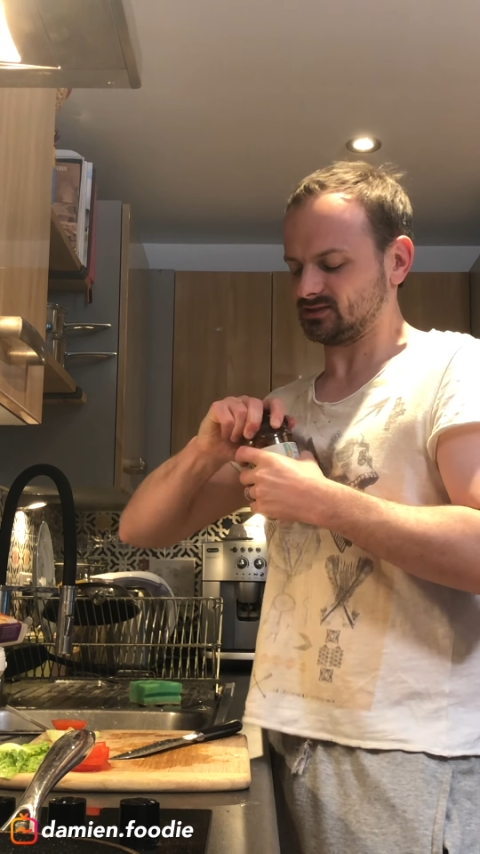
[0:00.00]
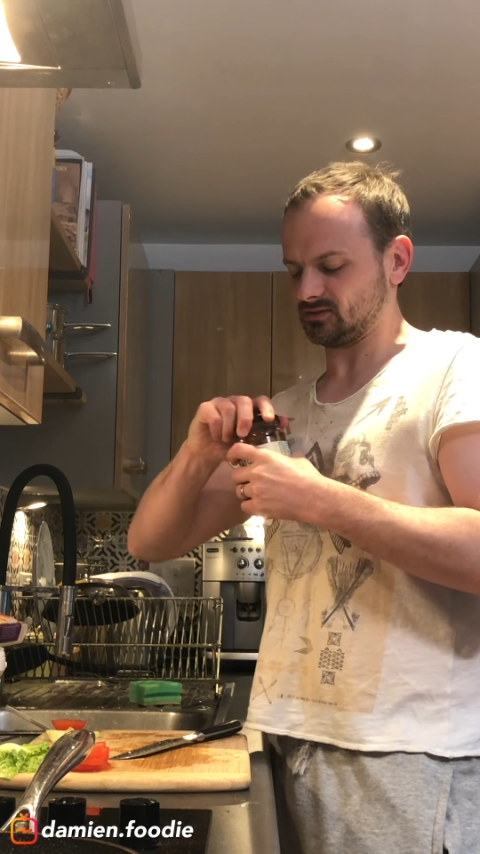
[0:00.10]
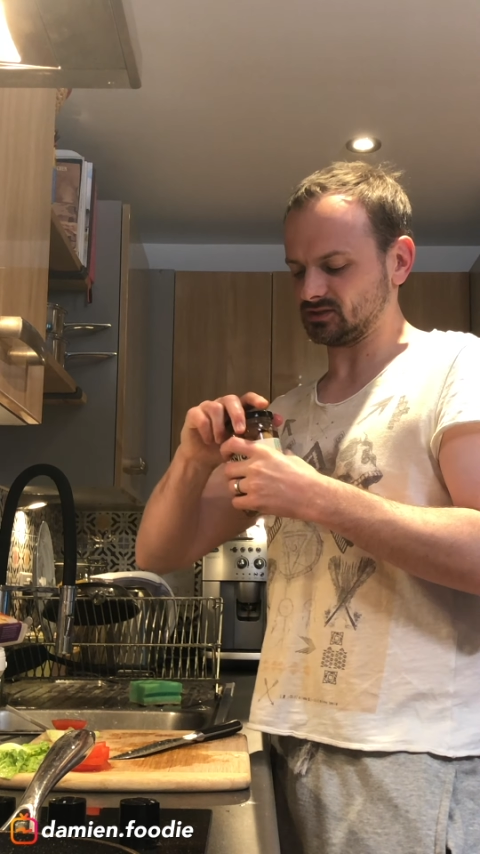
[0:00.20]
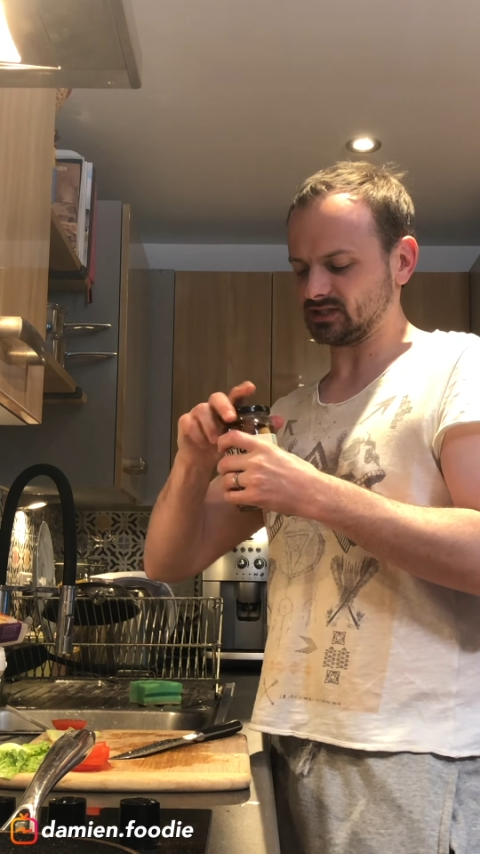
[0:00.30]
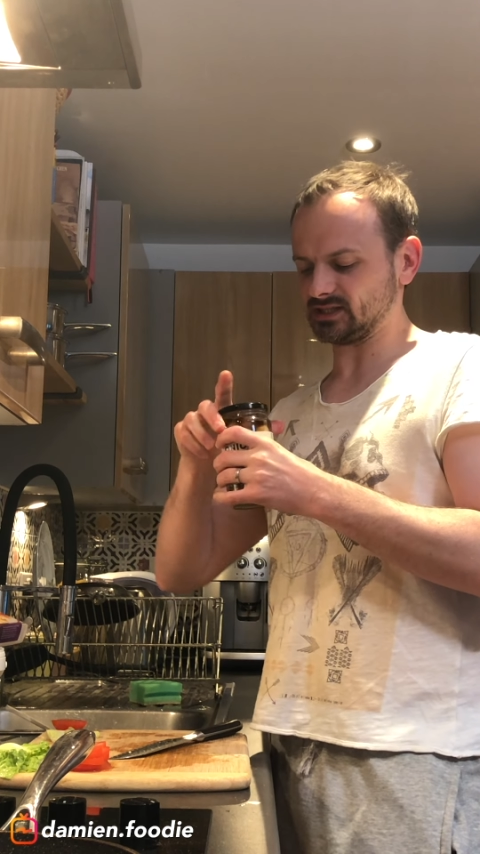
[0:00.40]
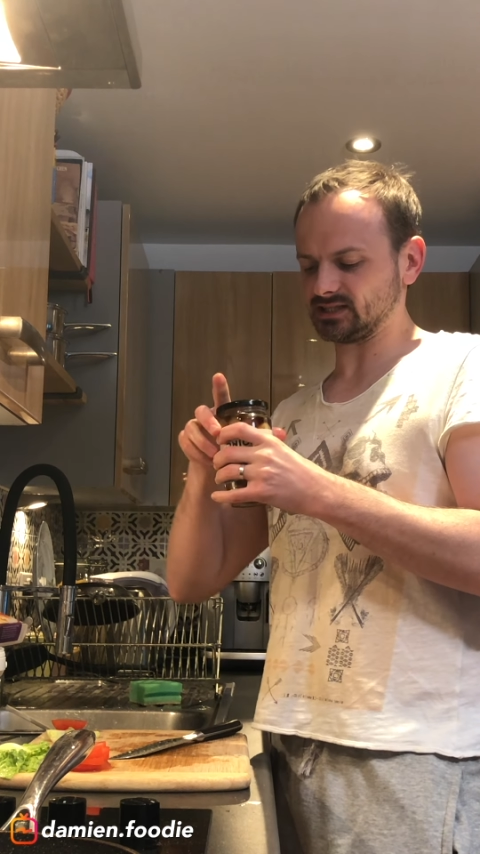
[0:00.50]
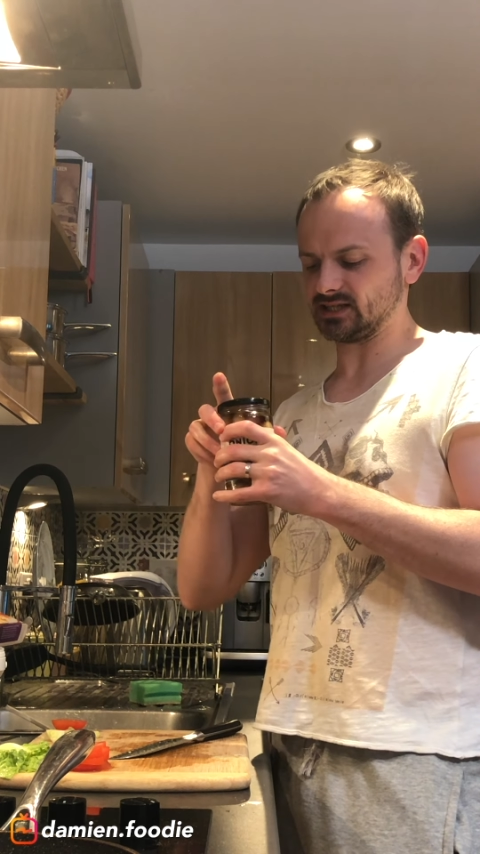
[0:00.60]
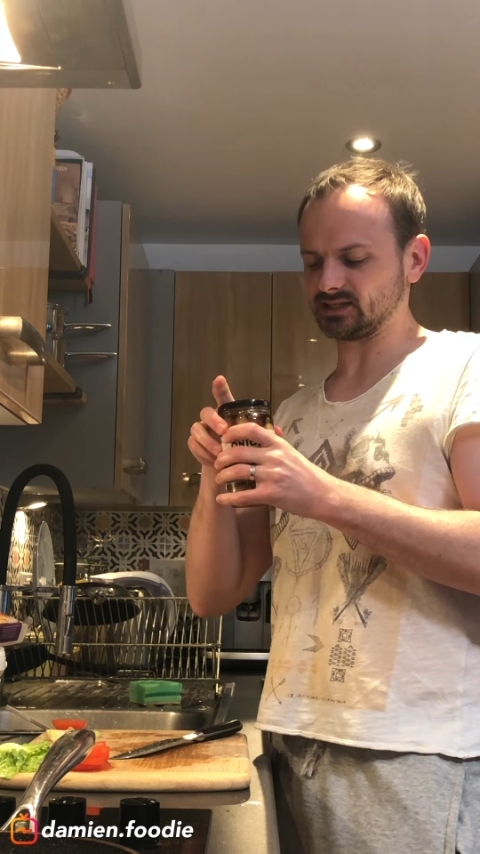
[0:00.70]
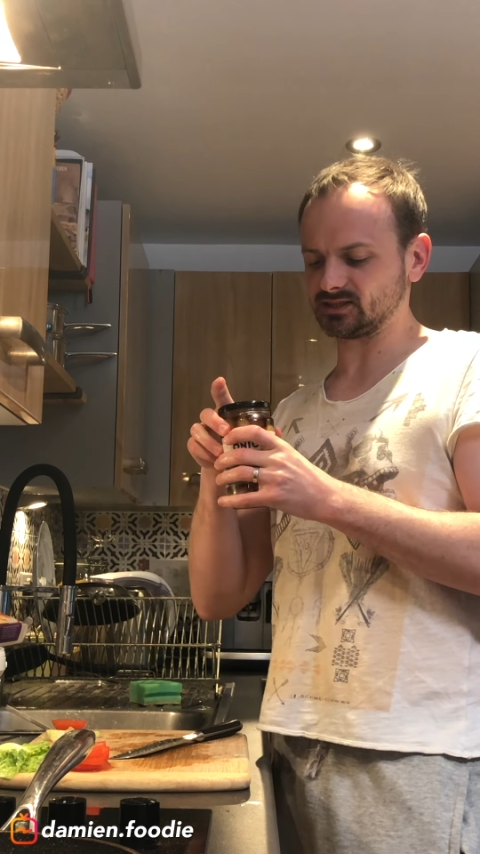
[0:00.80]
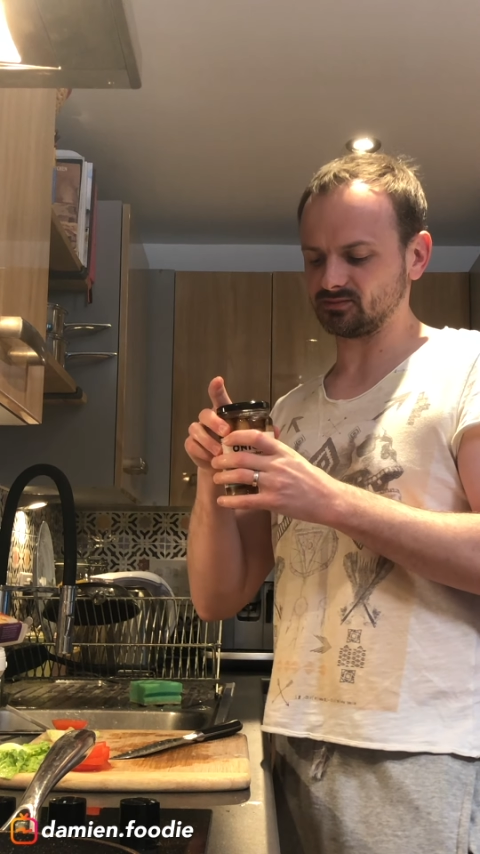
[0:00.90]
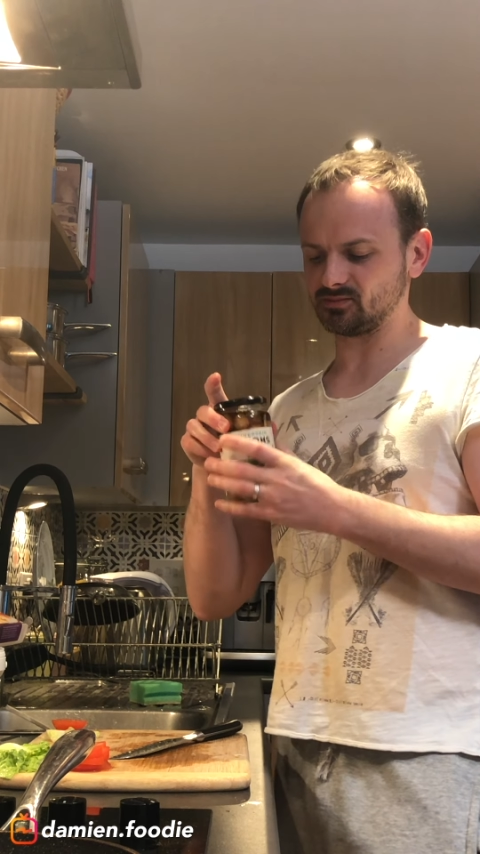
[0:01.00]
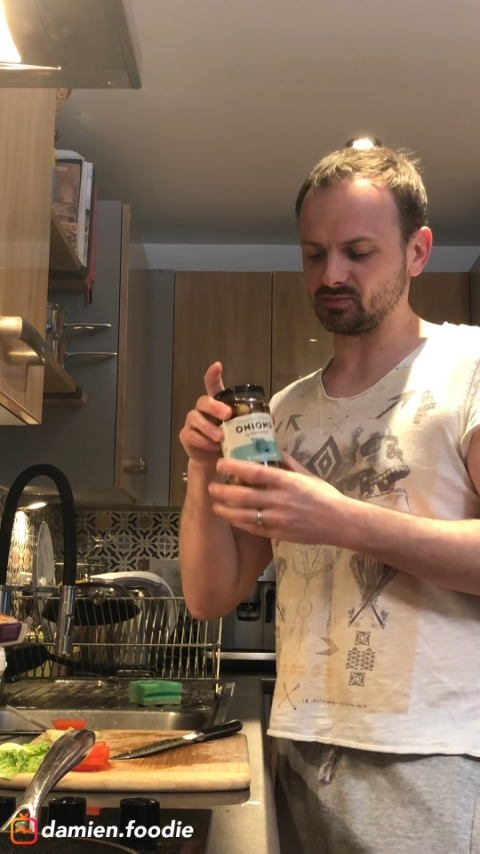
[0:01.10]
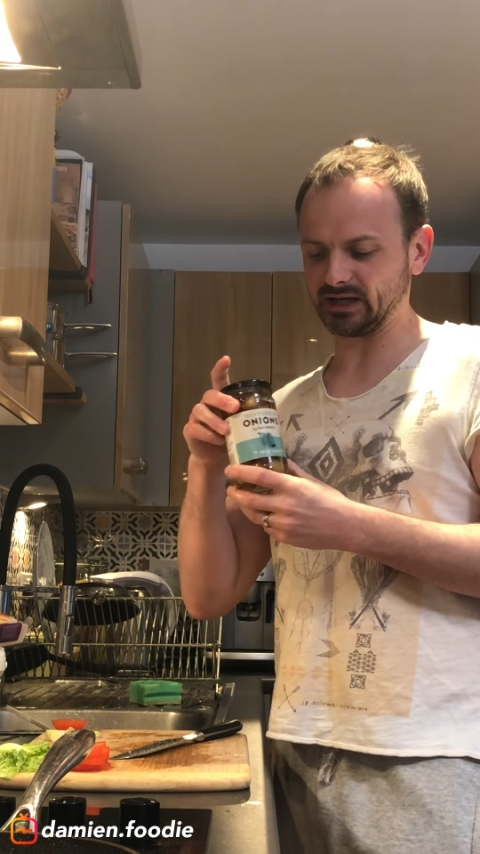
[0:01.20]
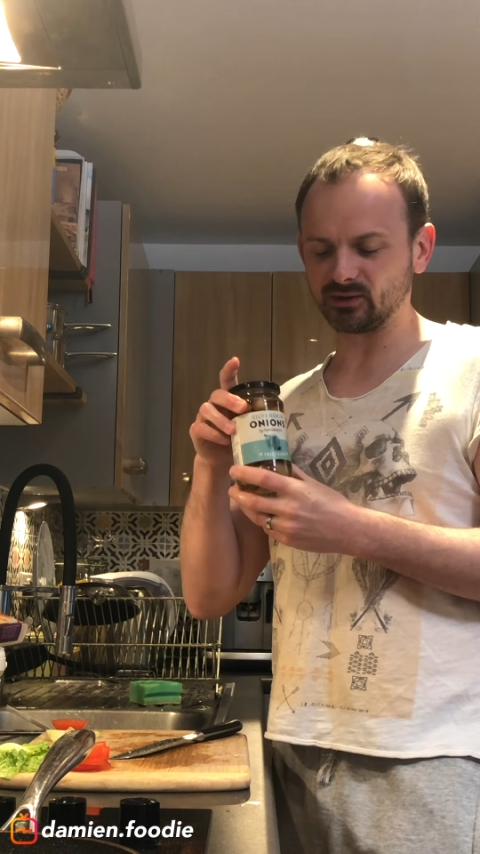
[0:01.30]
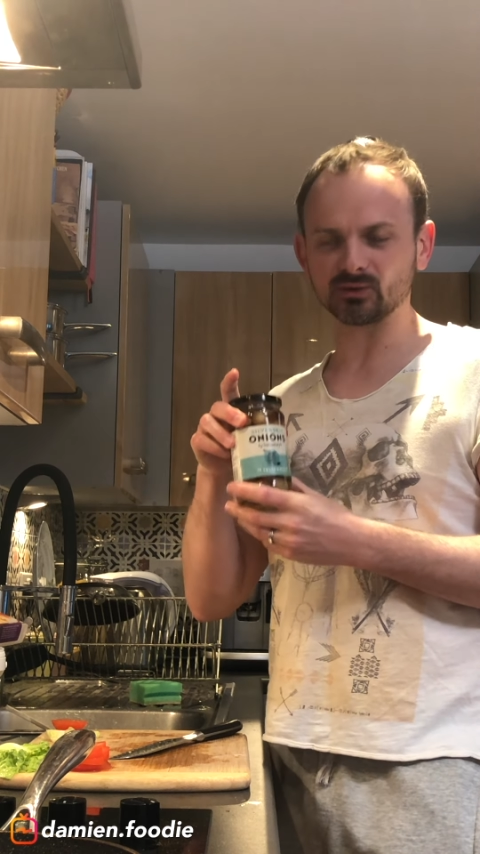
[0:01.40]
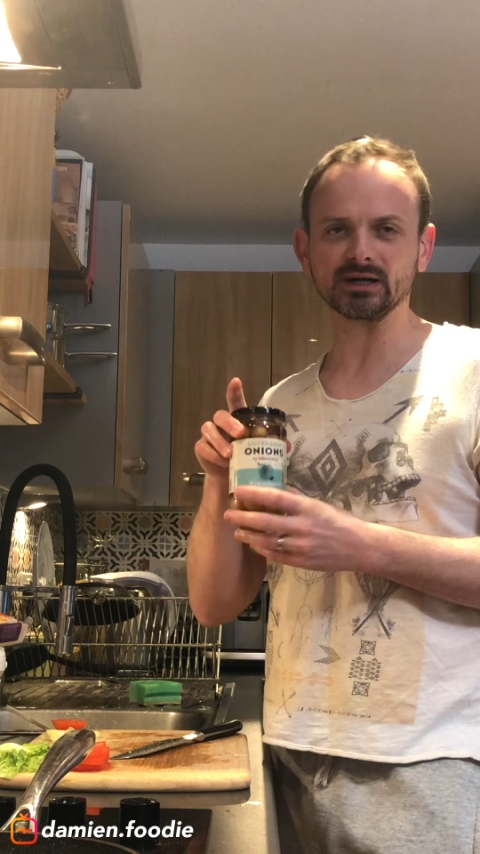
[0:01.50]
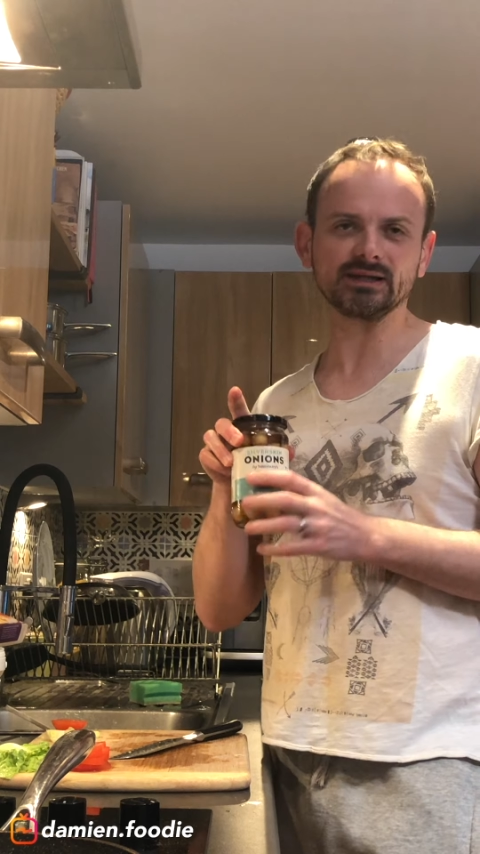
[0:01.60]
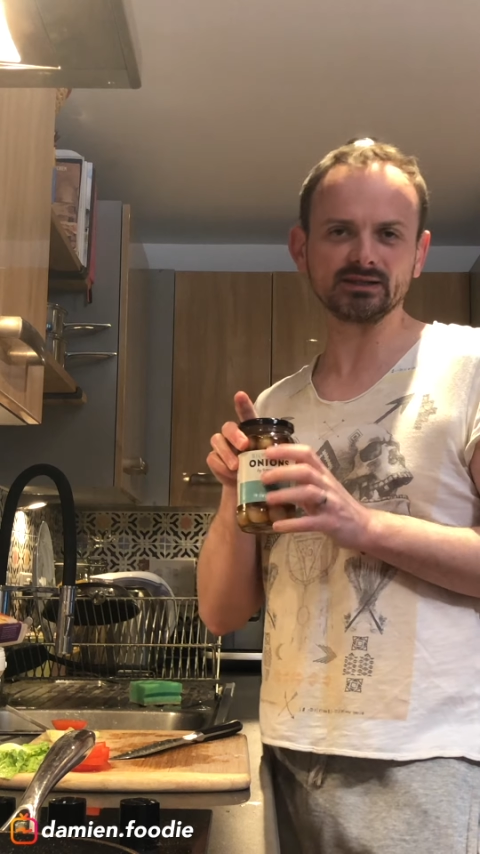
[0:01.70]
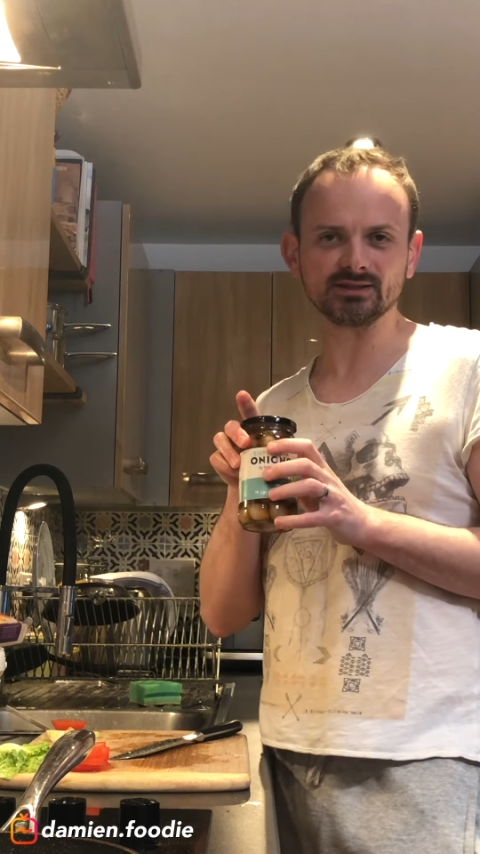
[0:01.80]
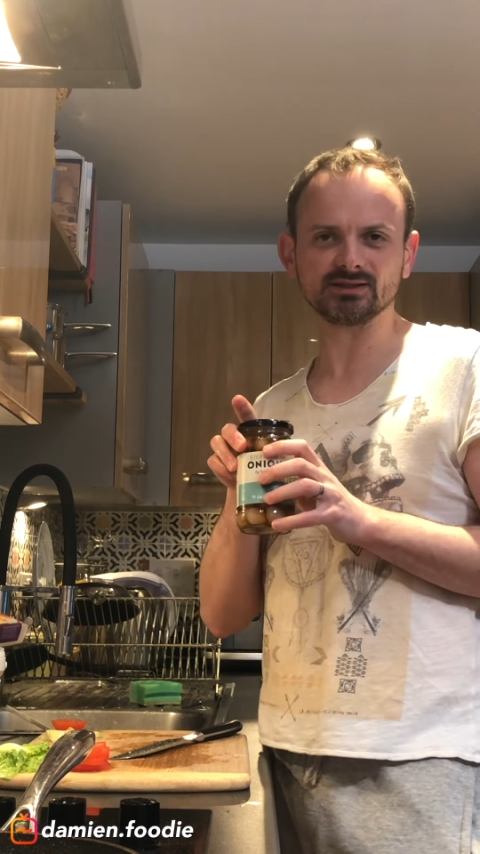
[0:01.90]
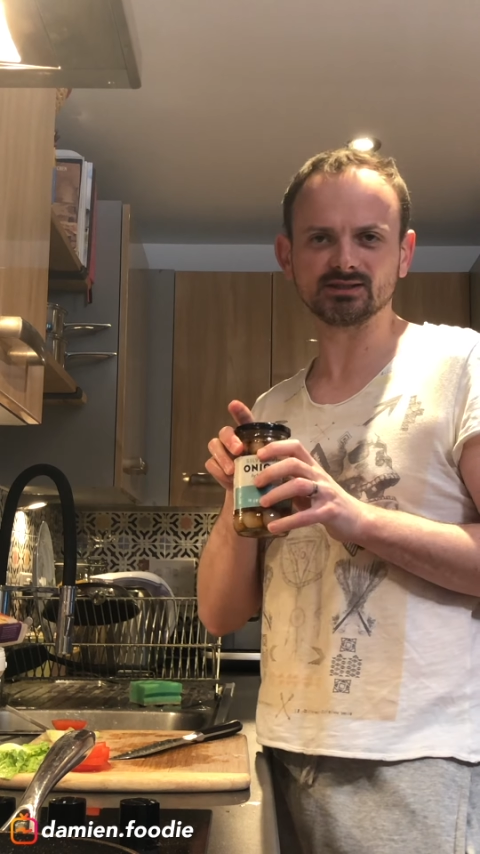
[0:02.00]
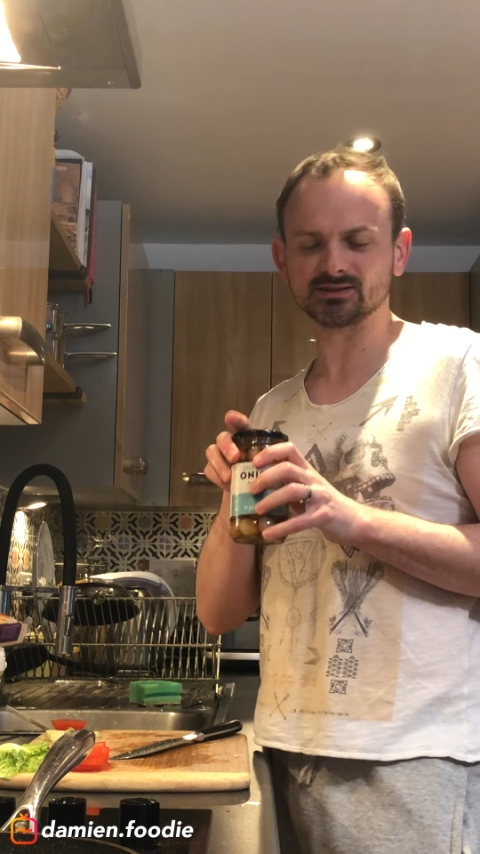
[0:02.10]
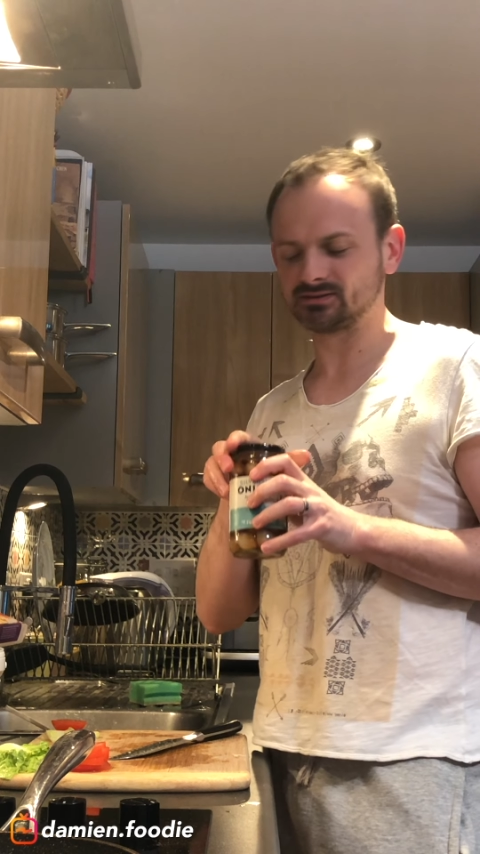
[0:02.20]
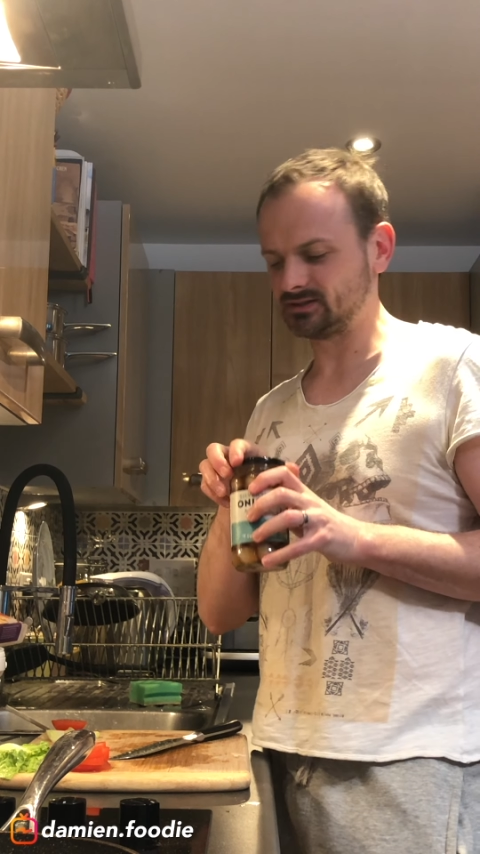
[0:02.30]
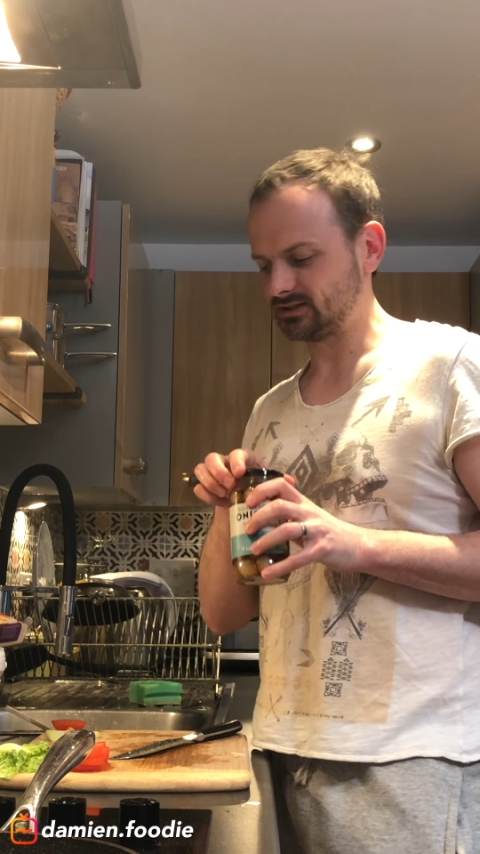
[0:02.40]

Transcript: I was going to take some pickled onions.